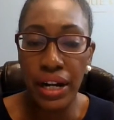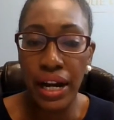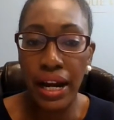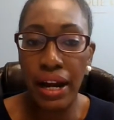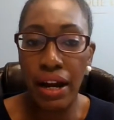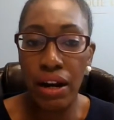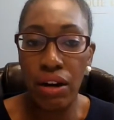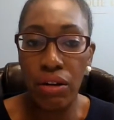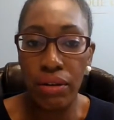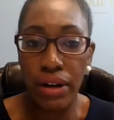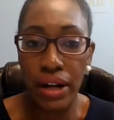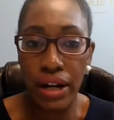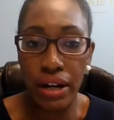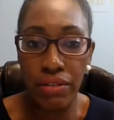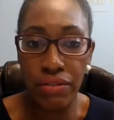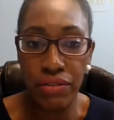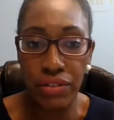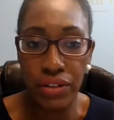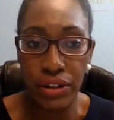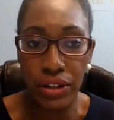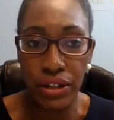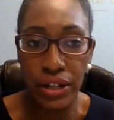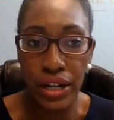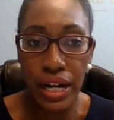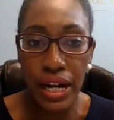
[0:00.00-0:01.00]

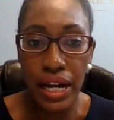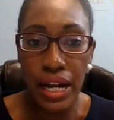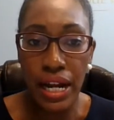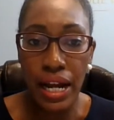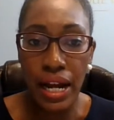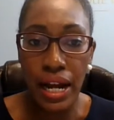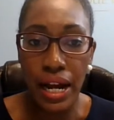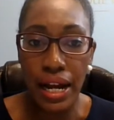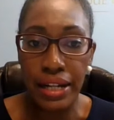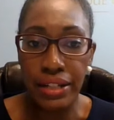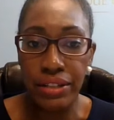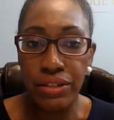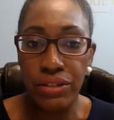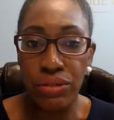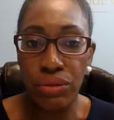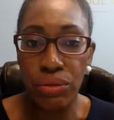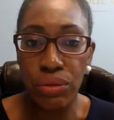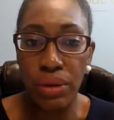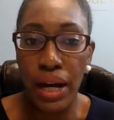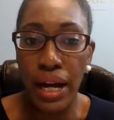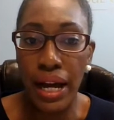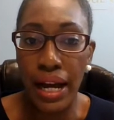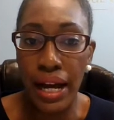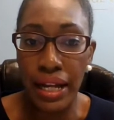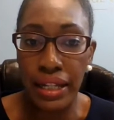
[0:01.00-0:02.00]
However, I
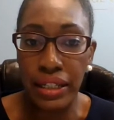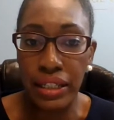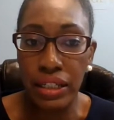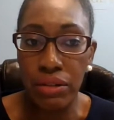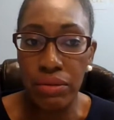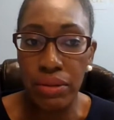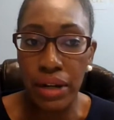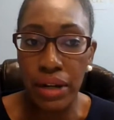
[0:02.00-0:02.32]
do highly